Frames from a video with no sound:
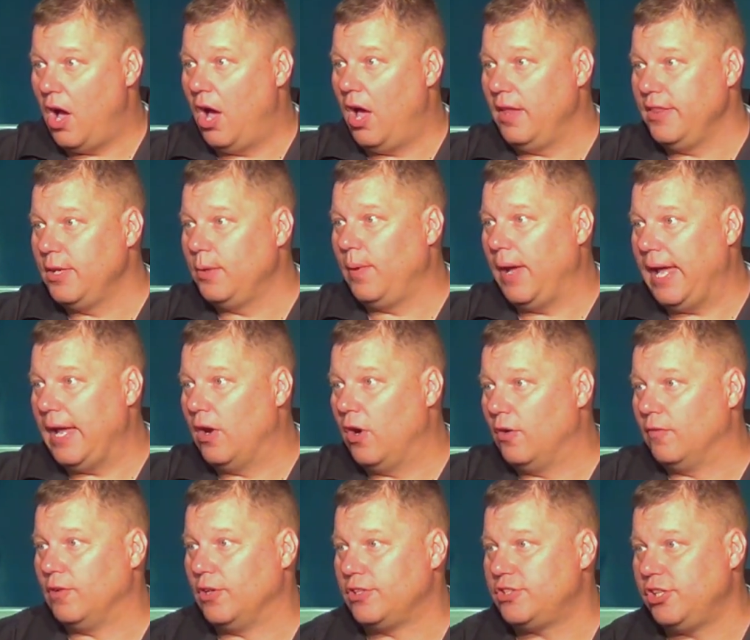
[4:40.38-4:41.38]
all the way
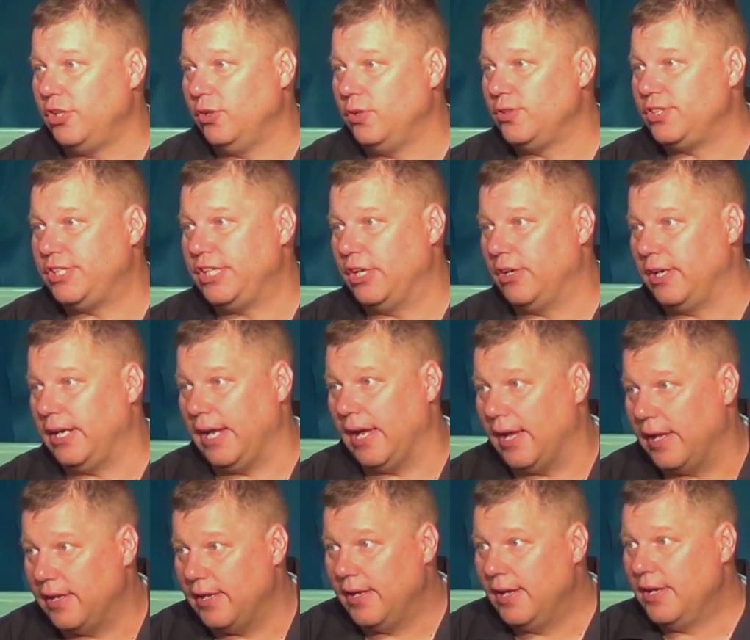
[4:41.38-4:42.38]
over to
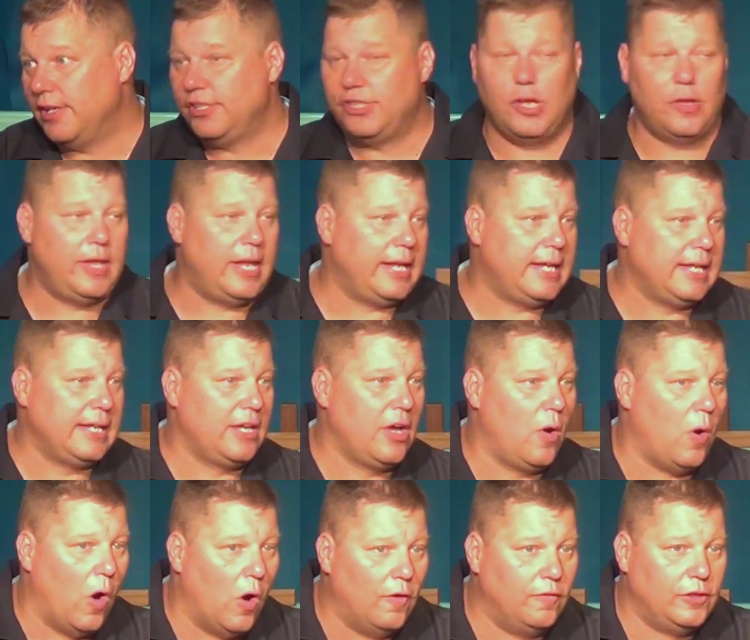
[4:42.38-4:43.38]
Syria so they can
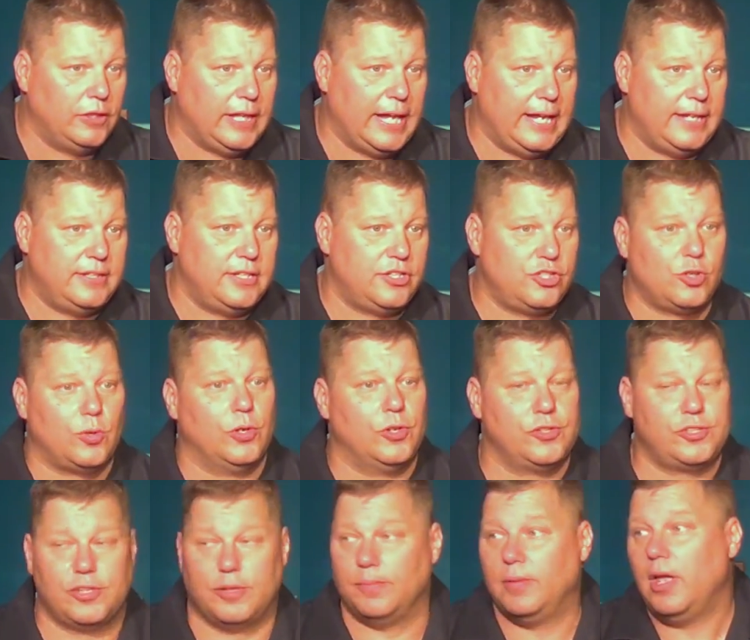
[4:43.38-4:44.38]
go overland to
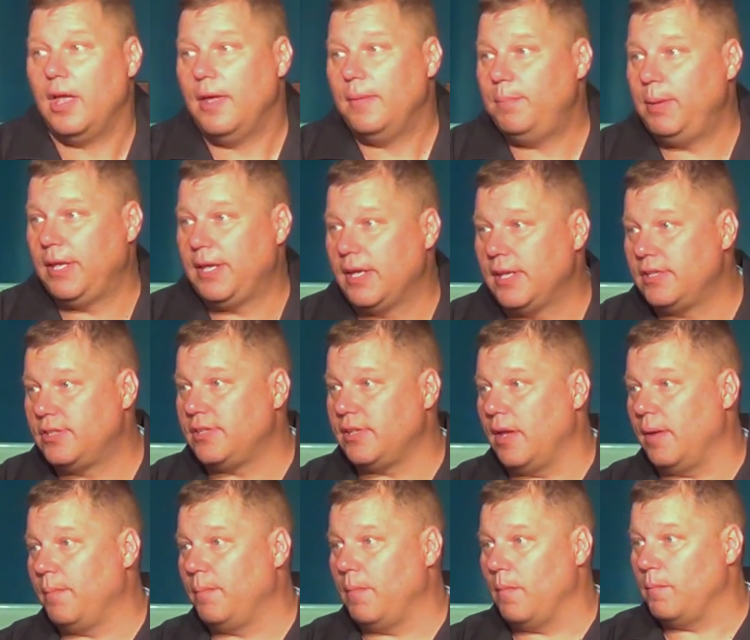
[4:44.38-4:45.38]
Jerusalem
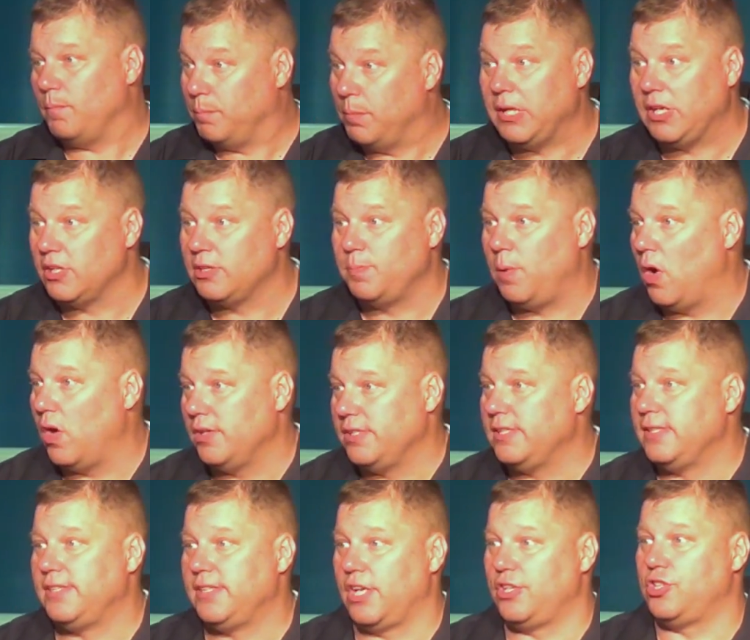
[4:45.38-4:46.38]
because, because
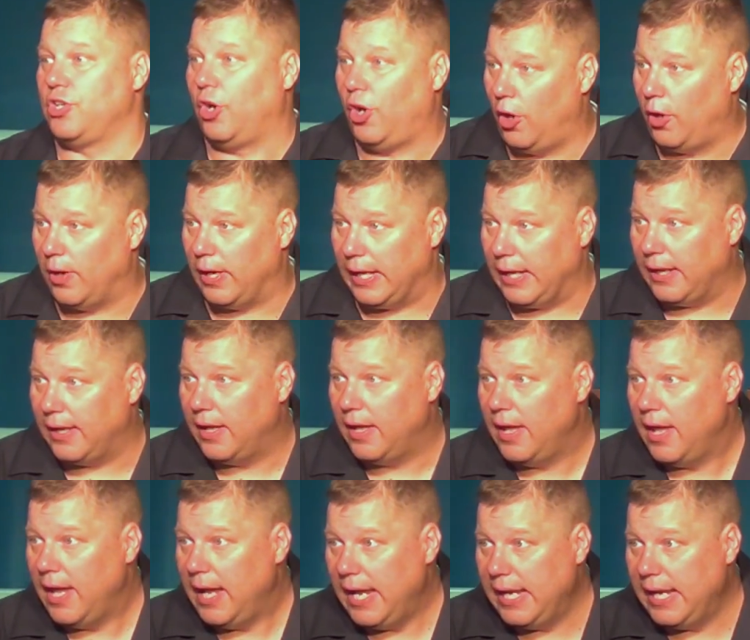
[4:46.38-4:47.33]
Paul's in such a hurry.